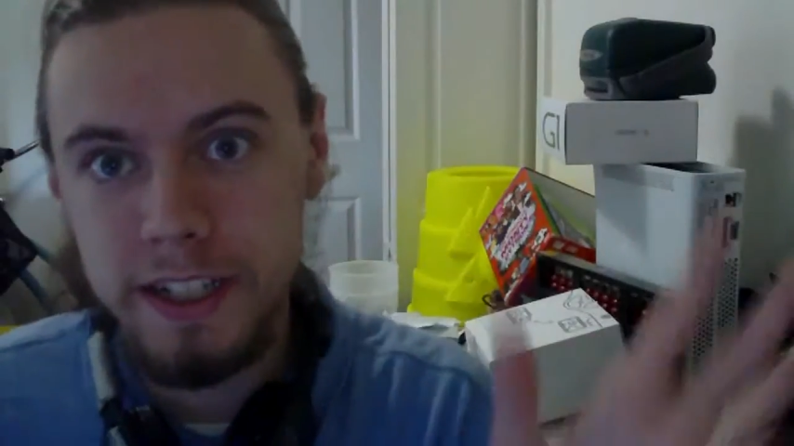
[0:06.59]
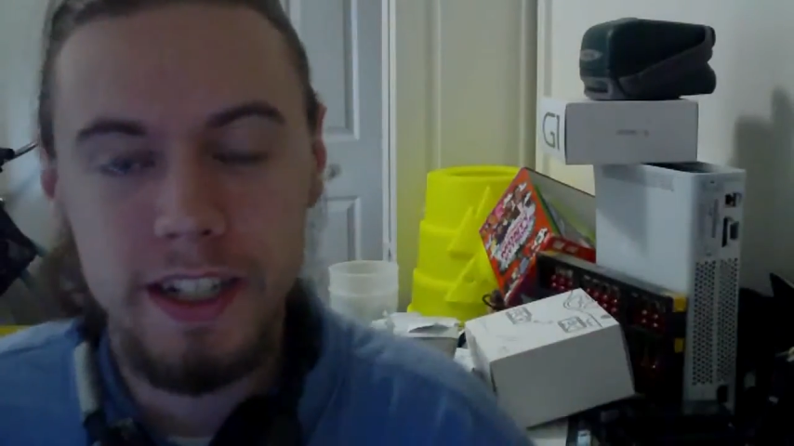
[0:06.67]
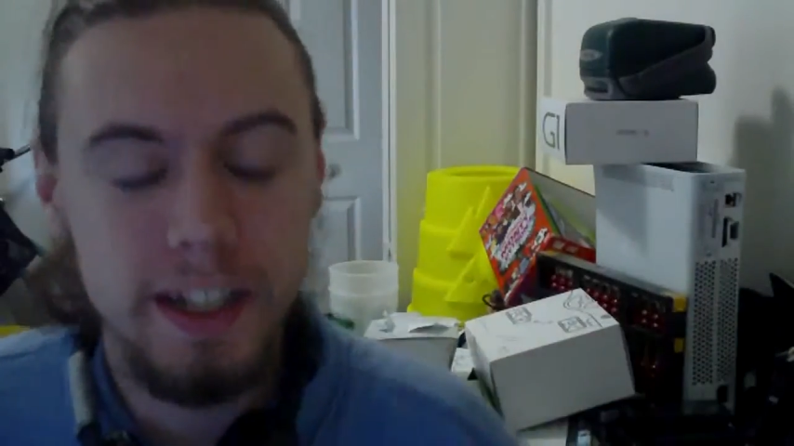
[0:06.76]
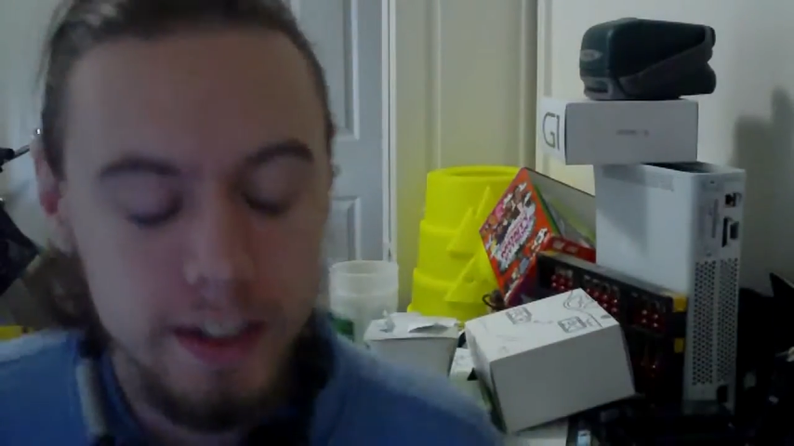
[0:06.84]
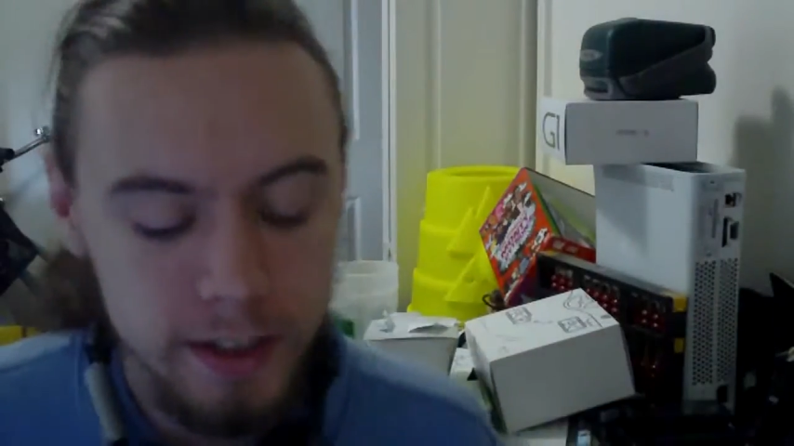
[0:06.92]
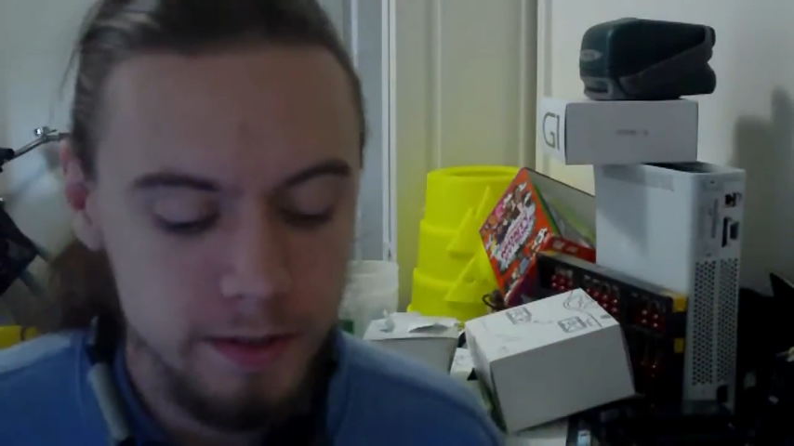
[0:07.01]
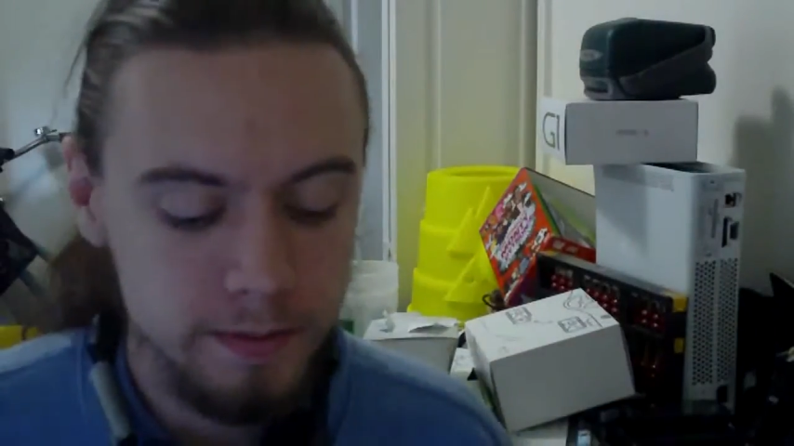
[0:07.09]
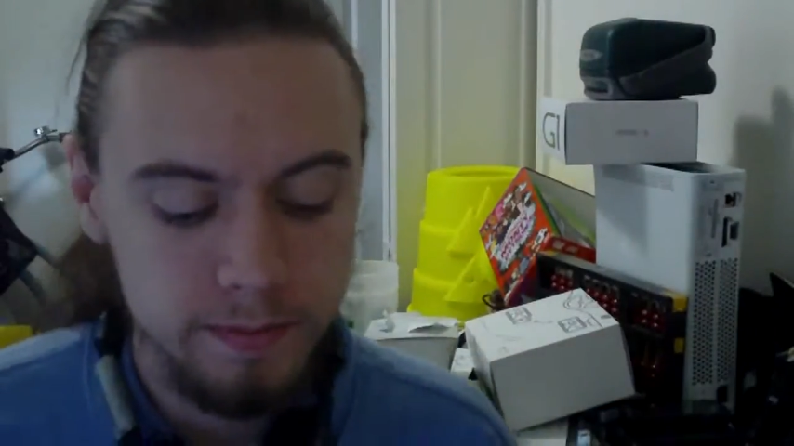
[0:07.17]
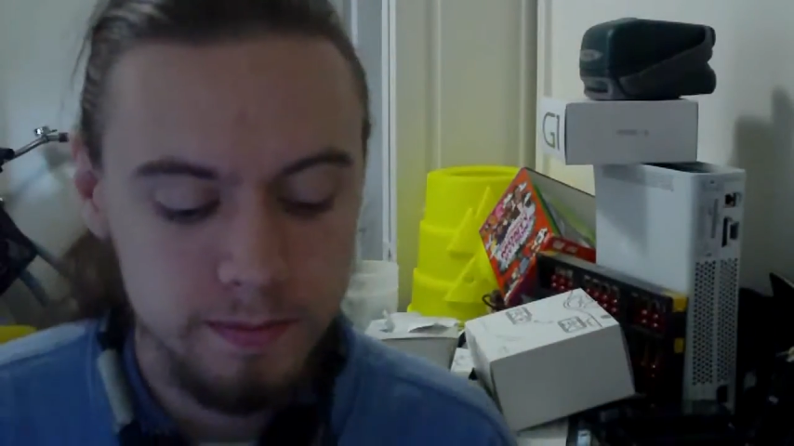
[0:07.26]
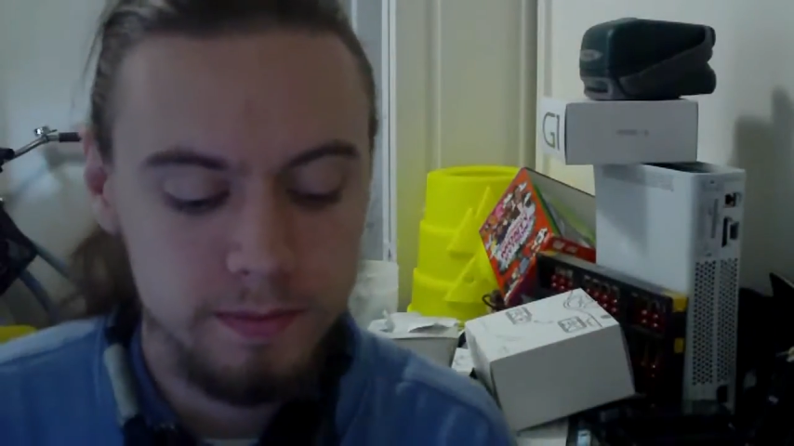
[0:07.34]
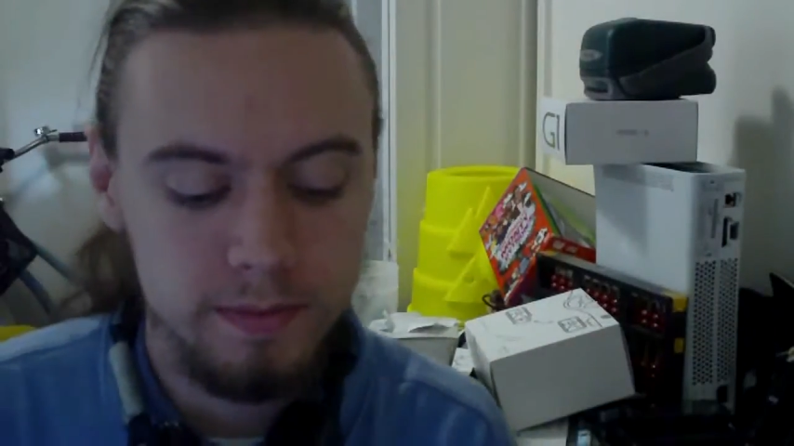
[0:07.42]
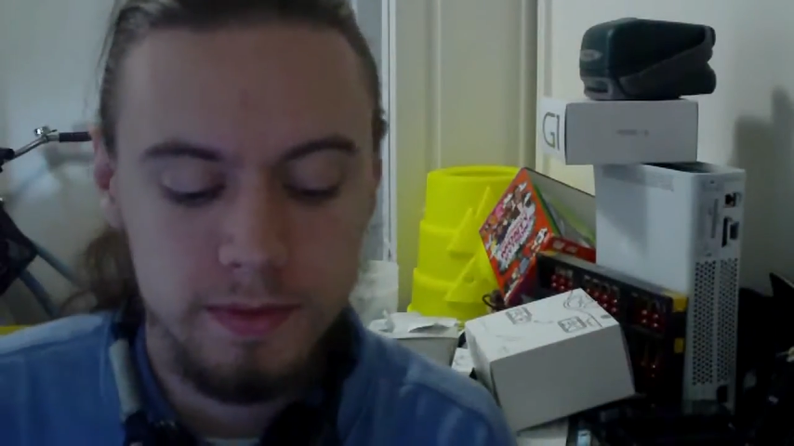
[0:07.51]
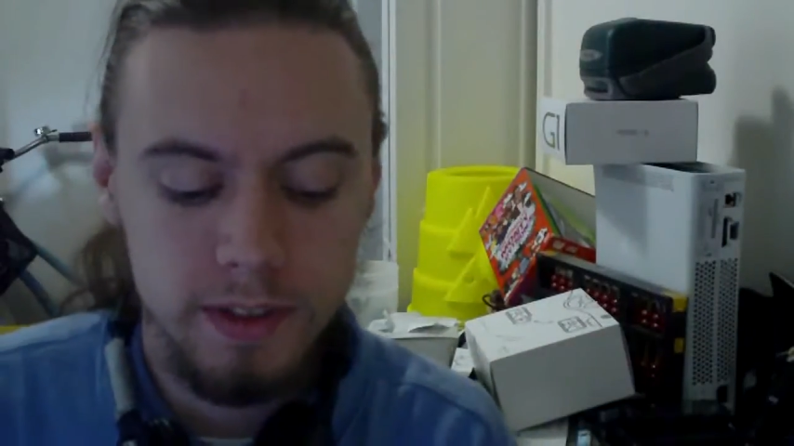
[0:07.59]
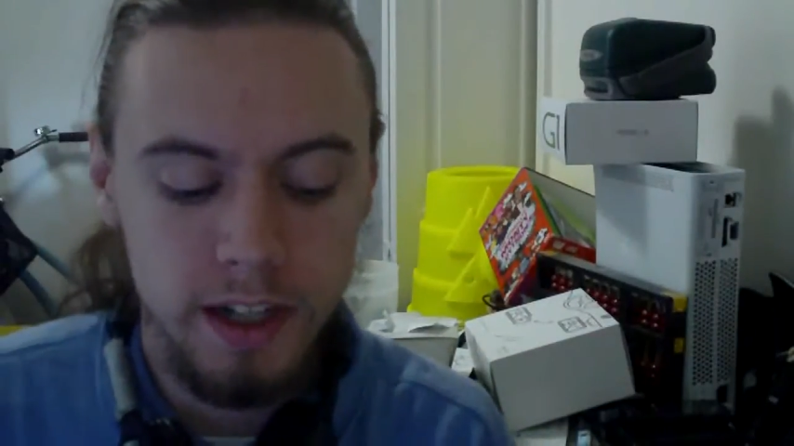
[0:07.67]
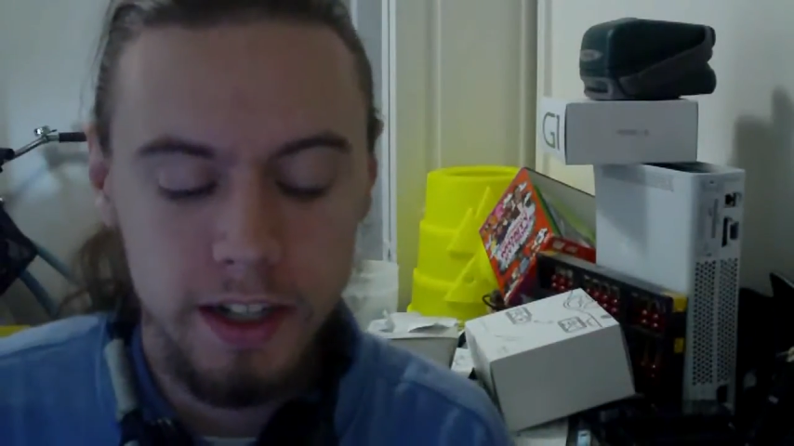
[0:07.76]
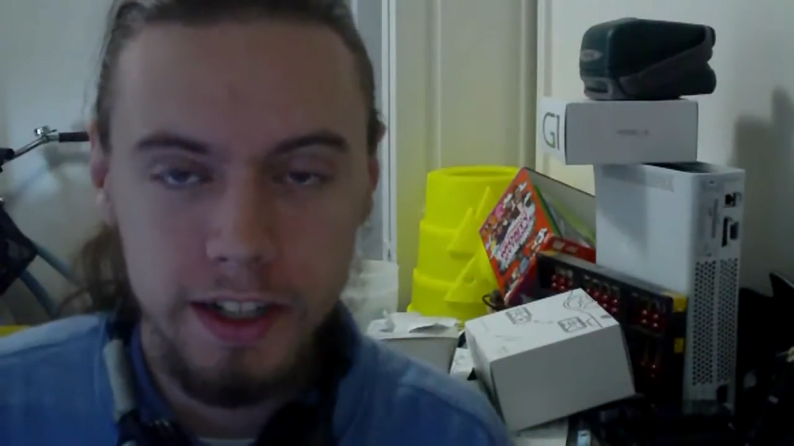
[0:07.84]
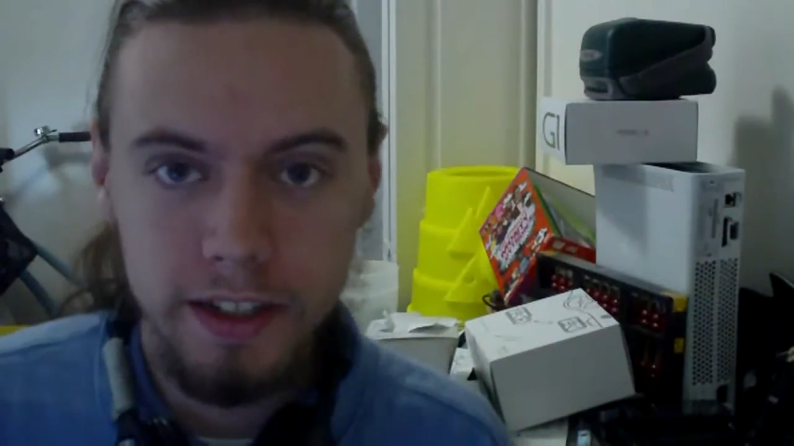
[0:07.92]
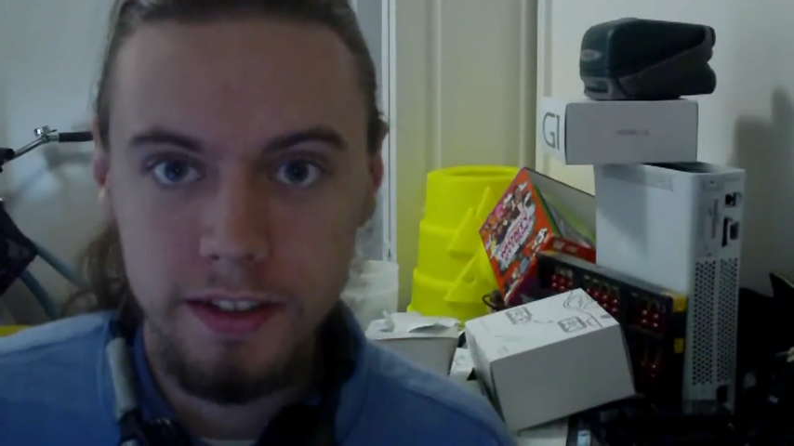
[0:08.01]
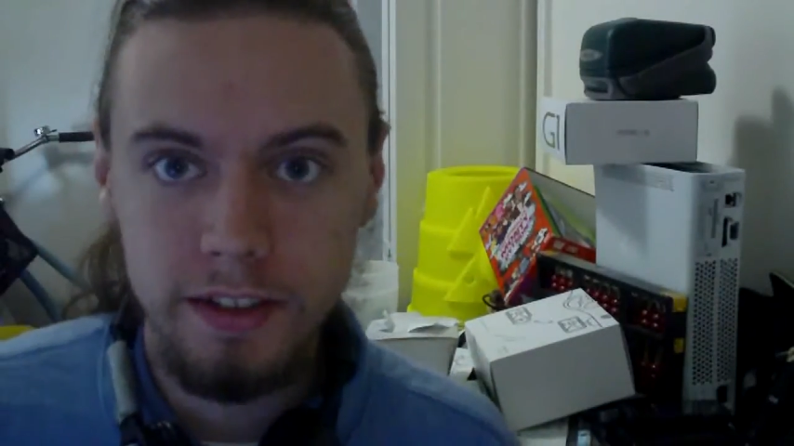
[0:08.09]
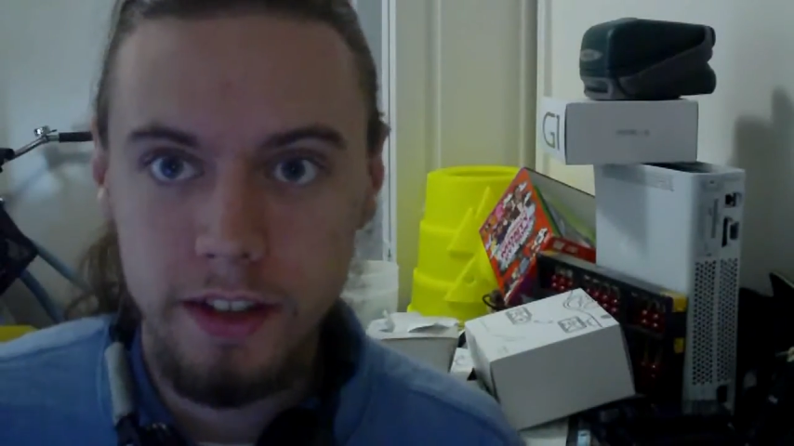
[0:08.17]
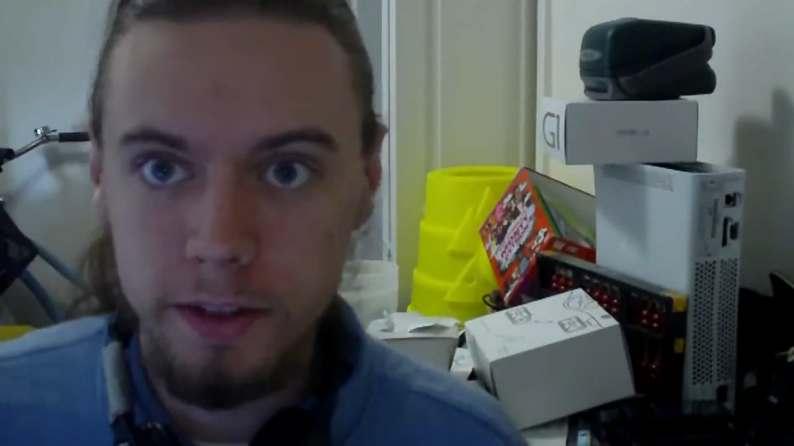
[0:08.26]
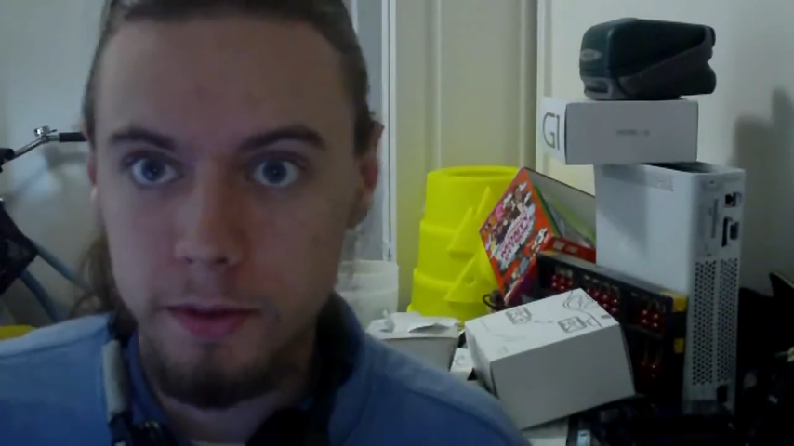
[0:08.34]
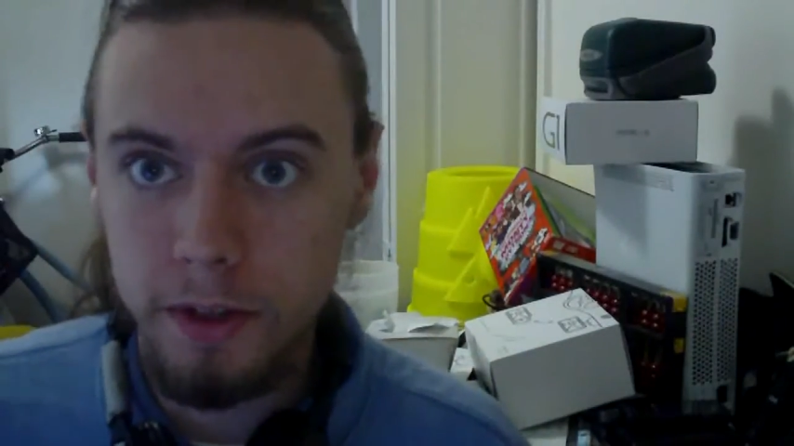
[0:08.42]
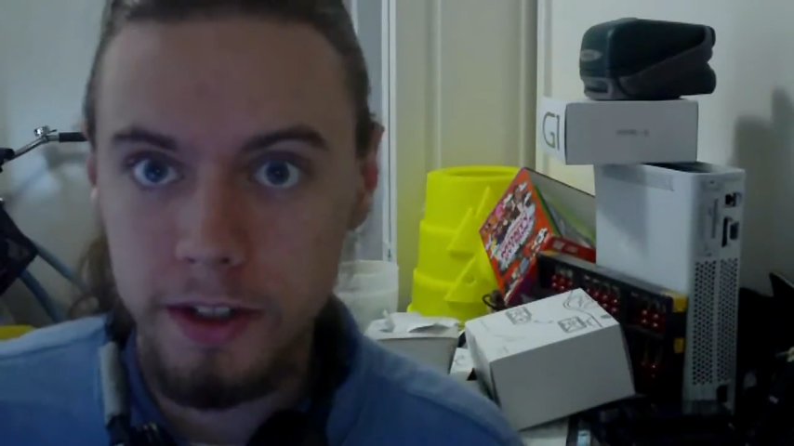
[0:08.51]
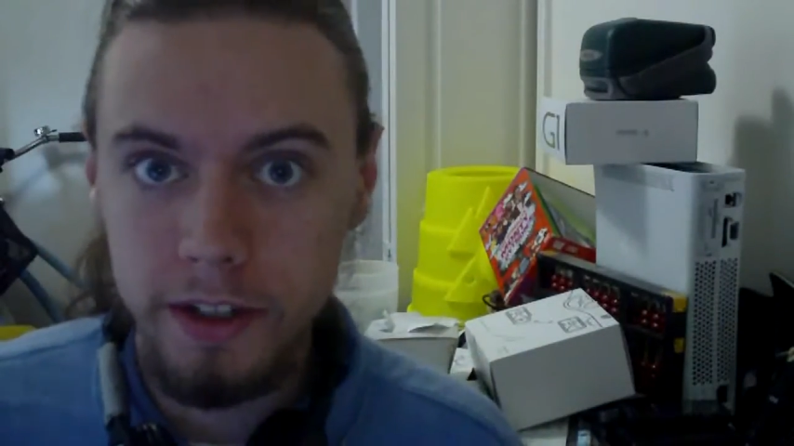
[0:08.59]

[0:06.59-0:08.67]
uh, I guess I want